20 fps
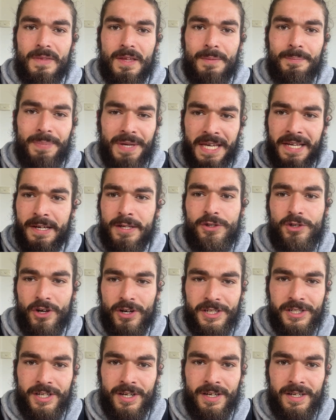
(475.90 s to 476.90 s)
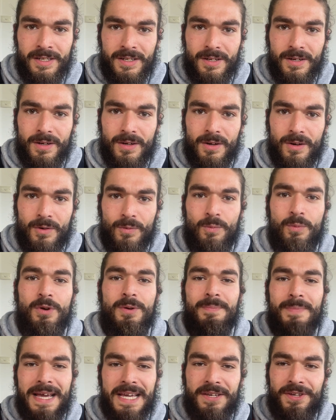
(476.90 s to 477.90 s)
being a doctor
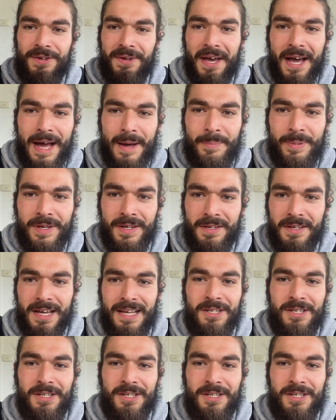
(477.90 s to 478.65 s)
would make you happy